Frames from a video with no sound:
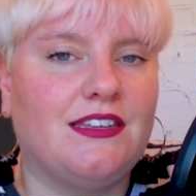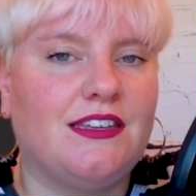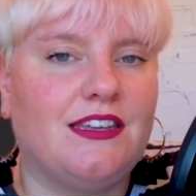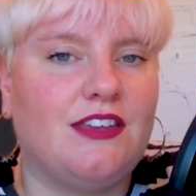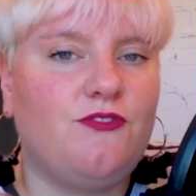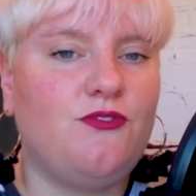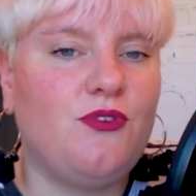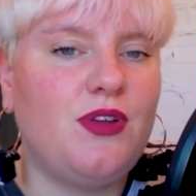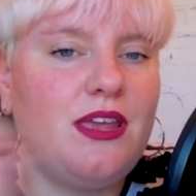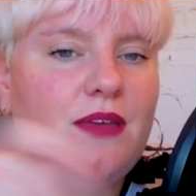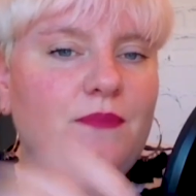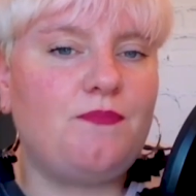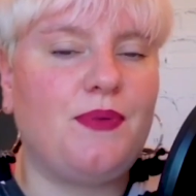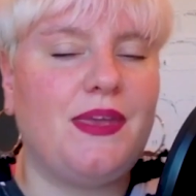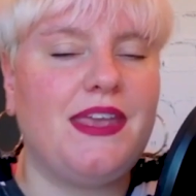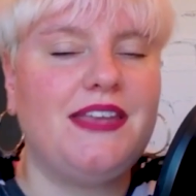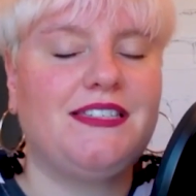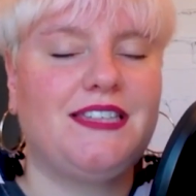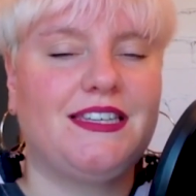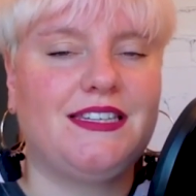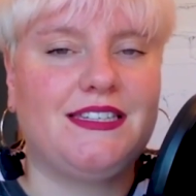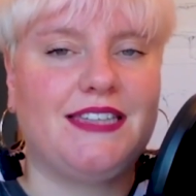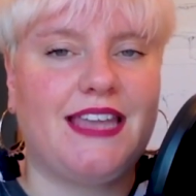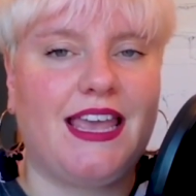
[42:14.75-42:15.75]
If we are
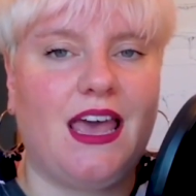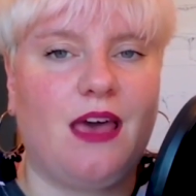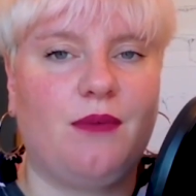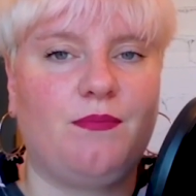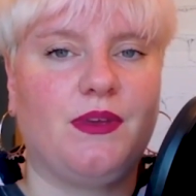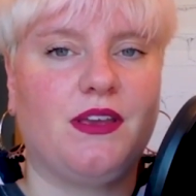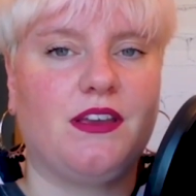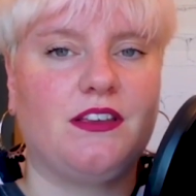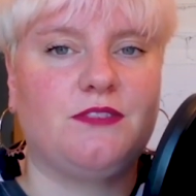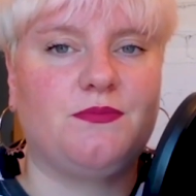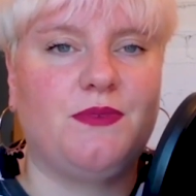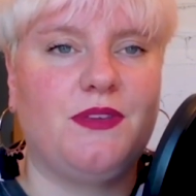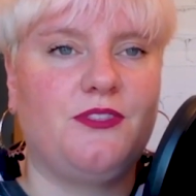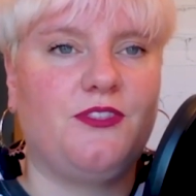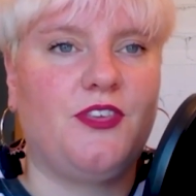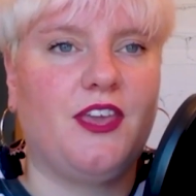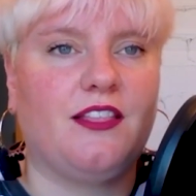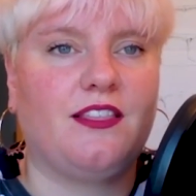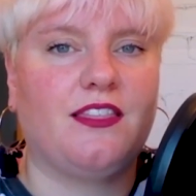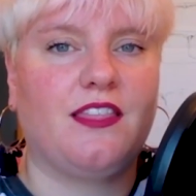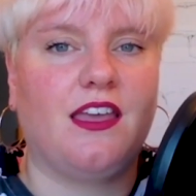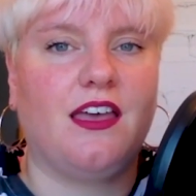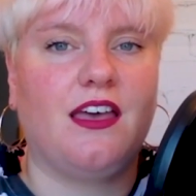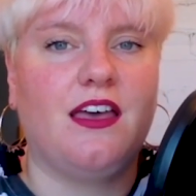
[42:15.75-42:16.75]
beaten down because we
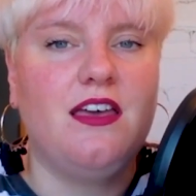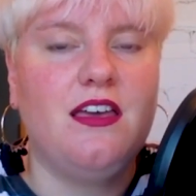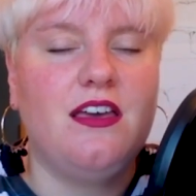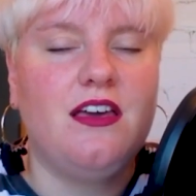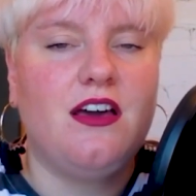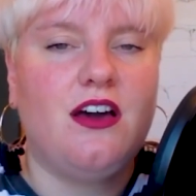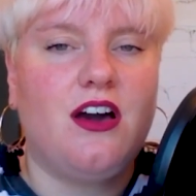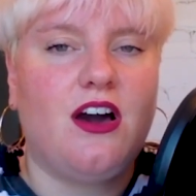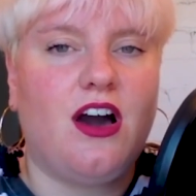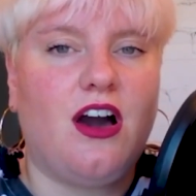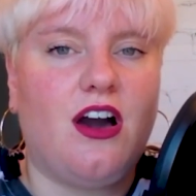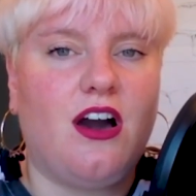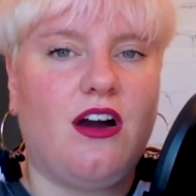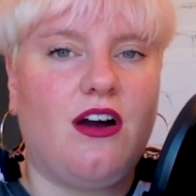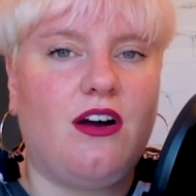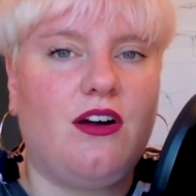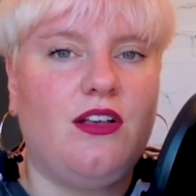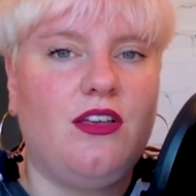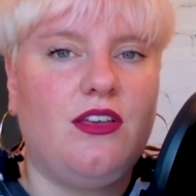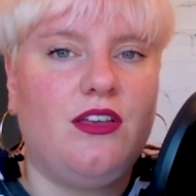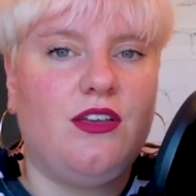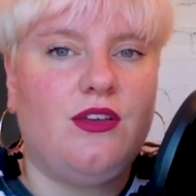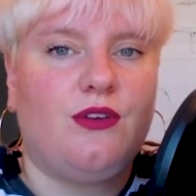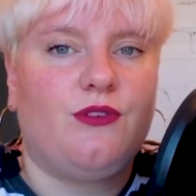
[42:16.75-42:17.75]
think that
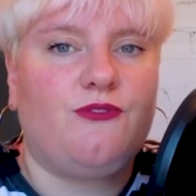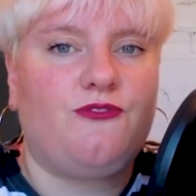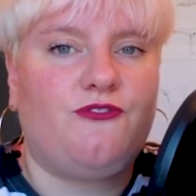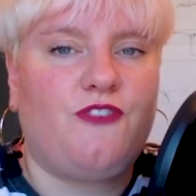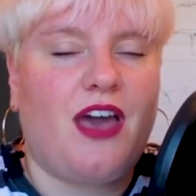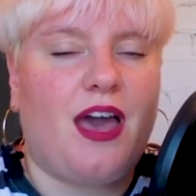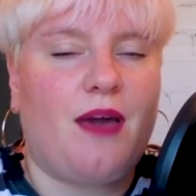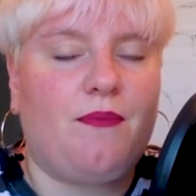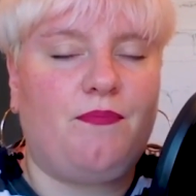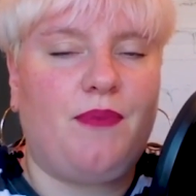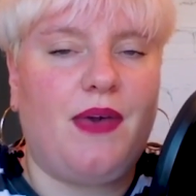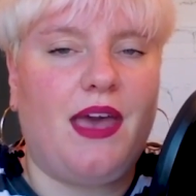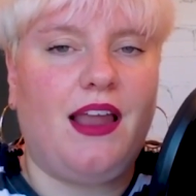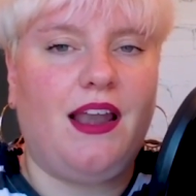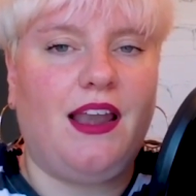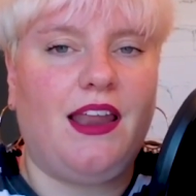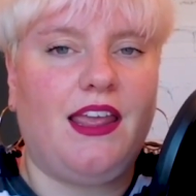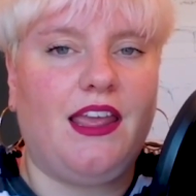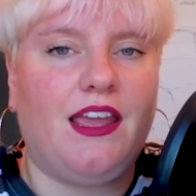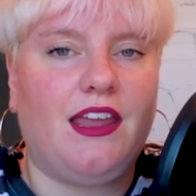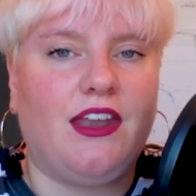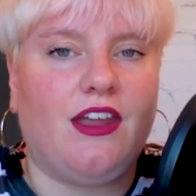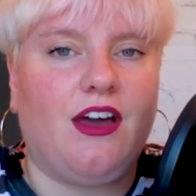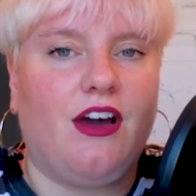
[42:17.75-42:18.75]
our fat
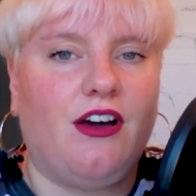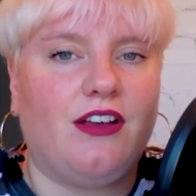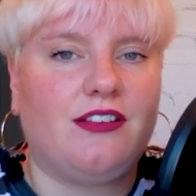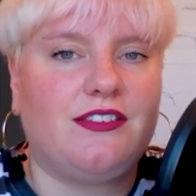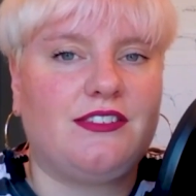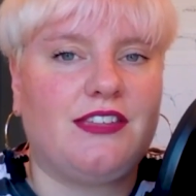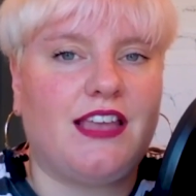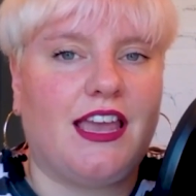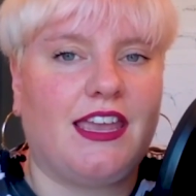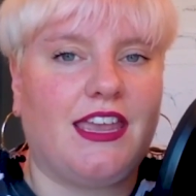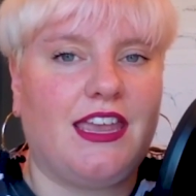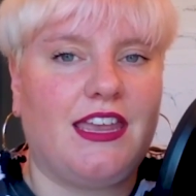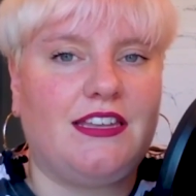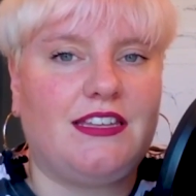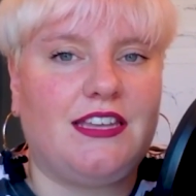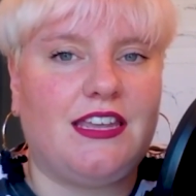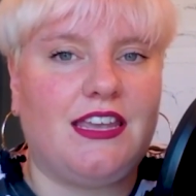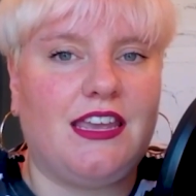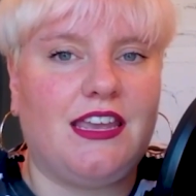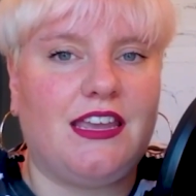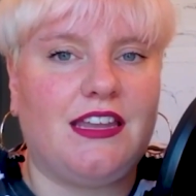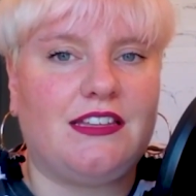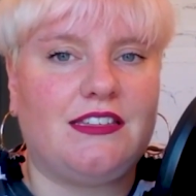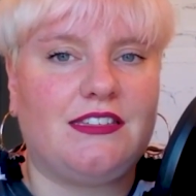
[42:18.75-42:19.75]
belly and our saggy
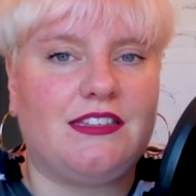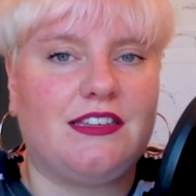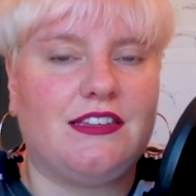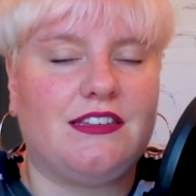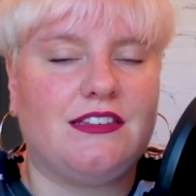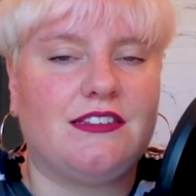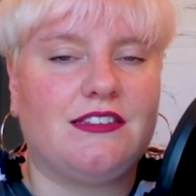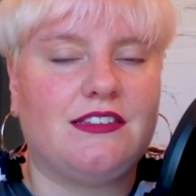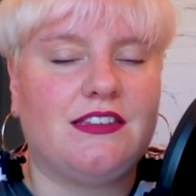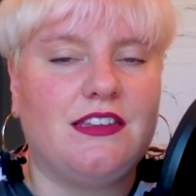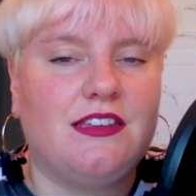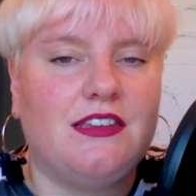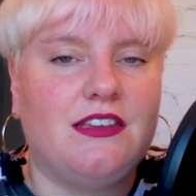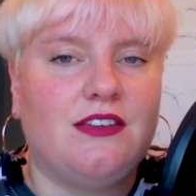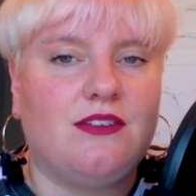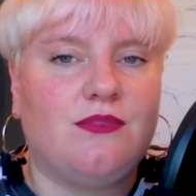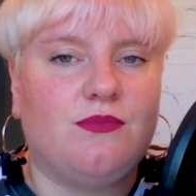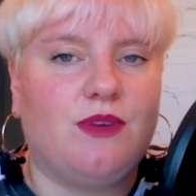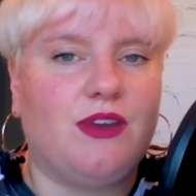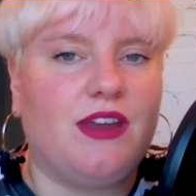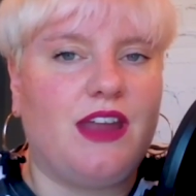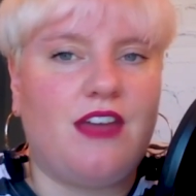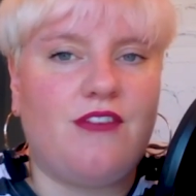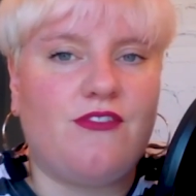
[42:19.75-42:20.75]
tits and
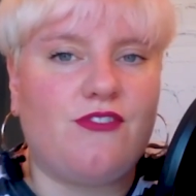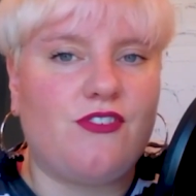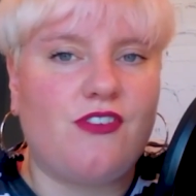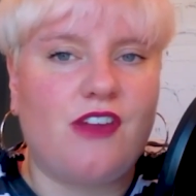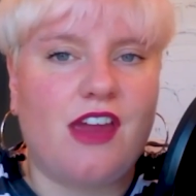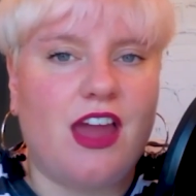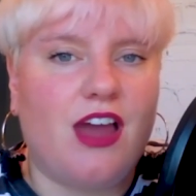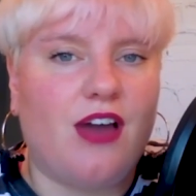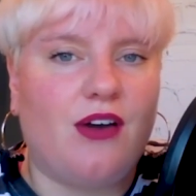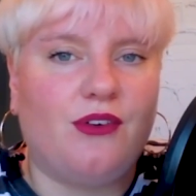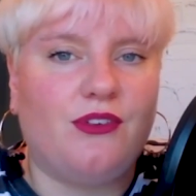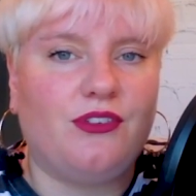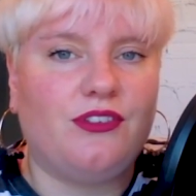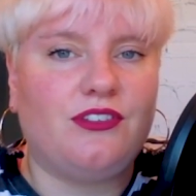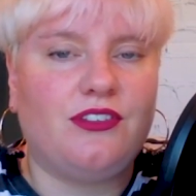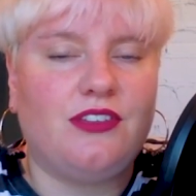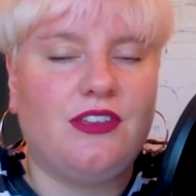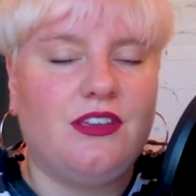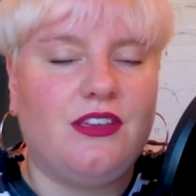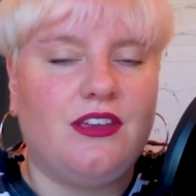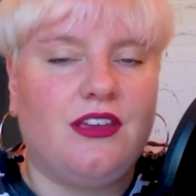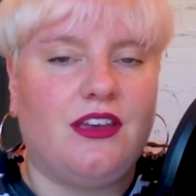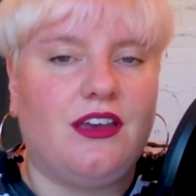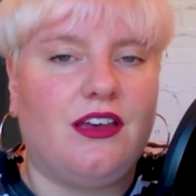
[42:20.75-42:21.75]
whatever else,
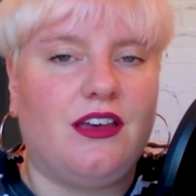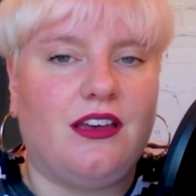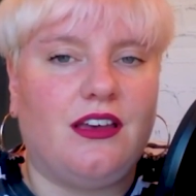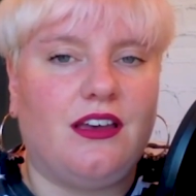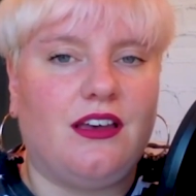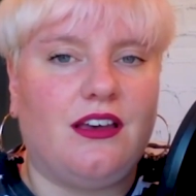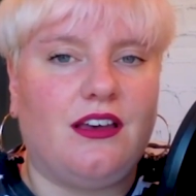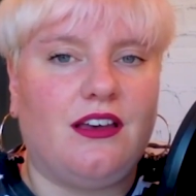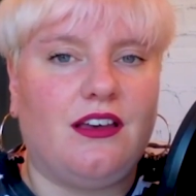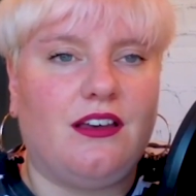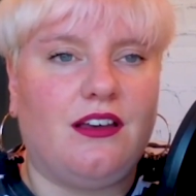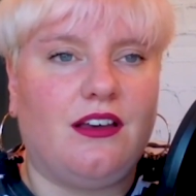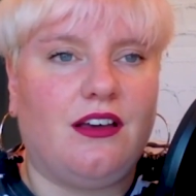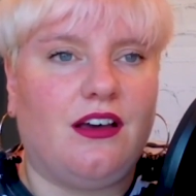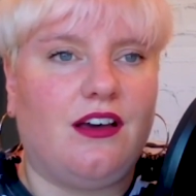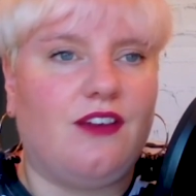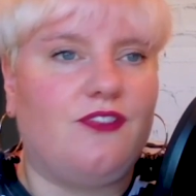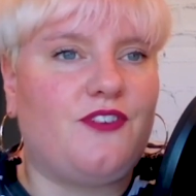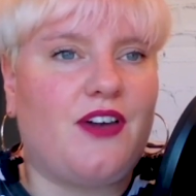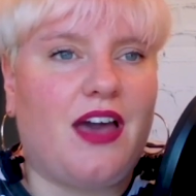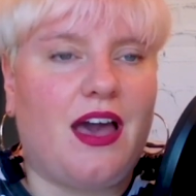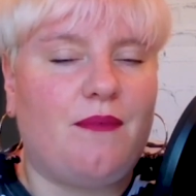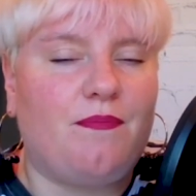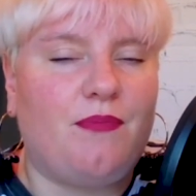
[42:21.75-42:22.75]
our
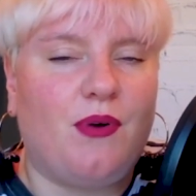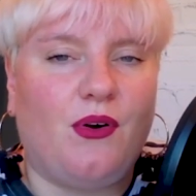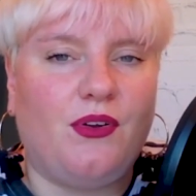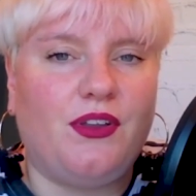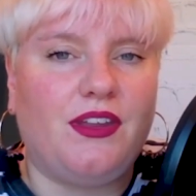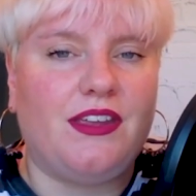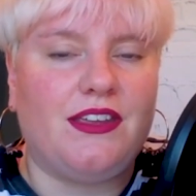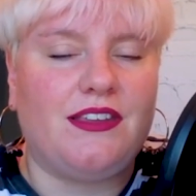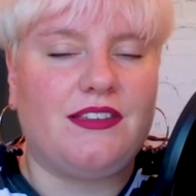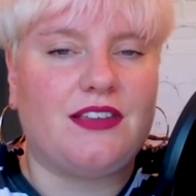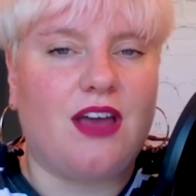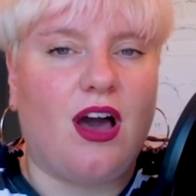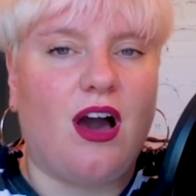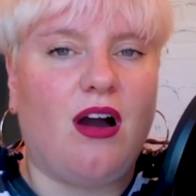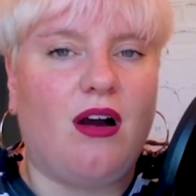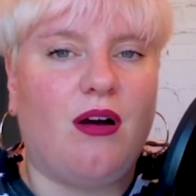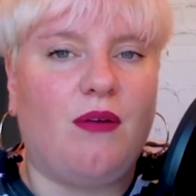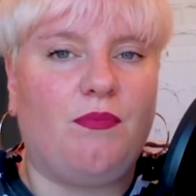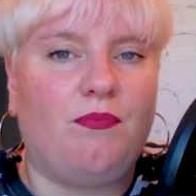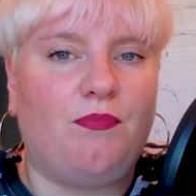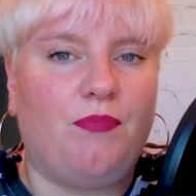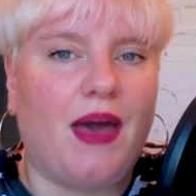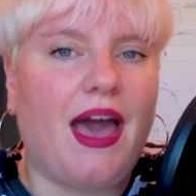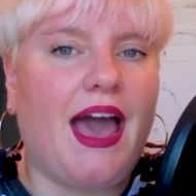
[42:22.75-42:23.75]
fat bodies
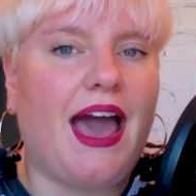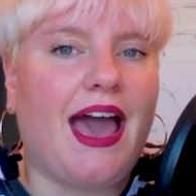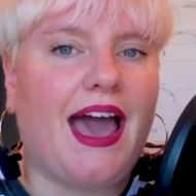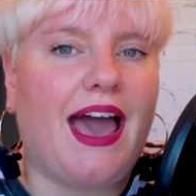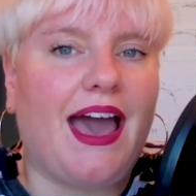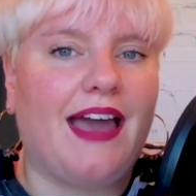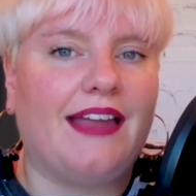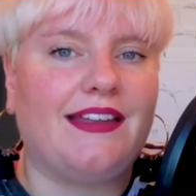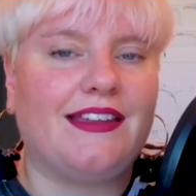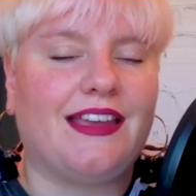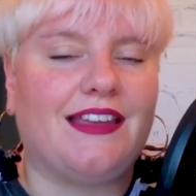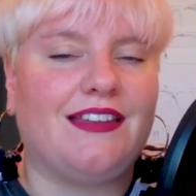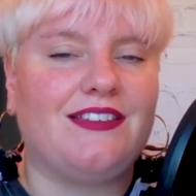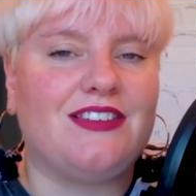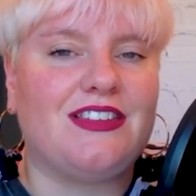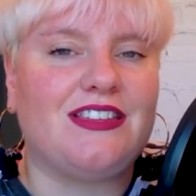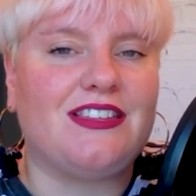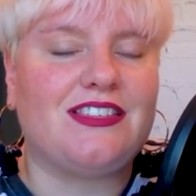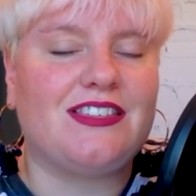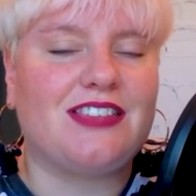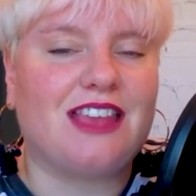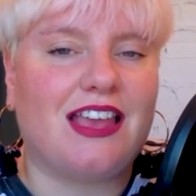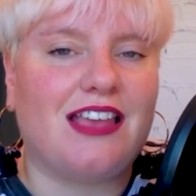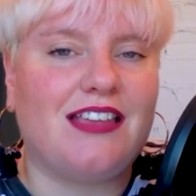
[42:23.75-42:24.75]
are bad and
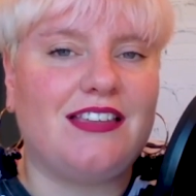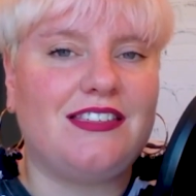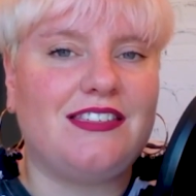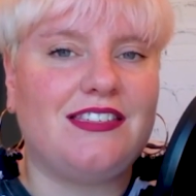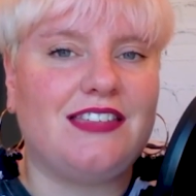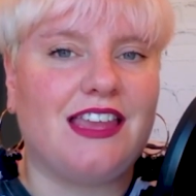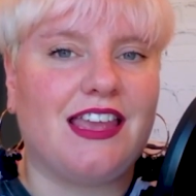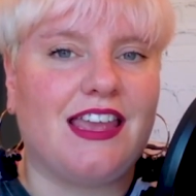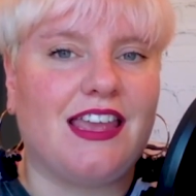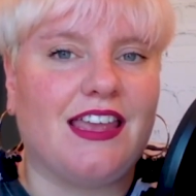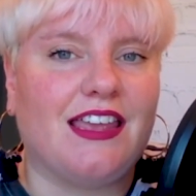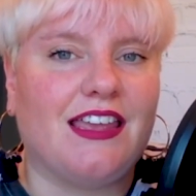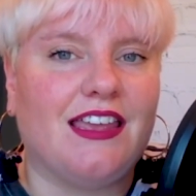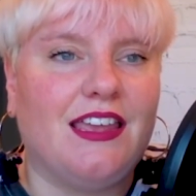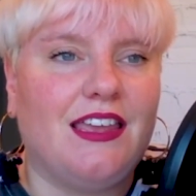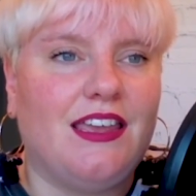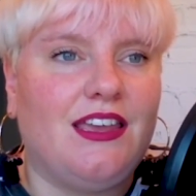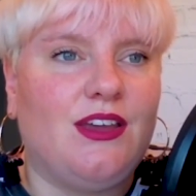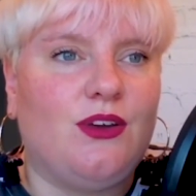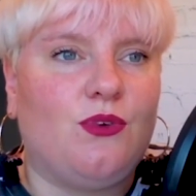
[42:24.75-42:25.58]
disgusting,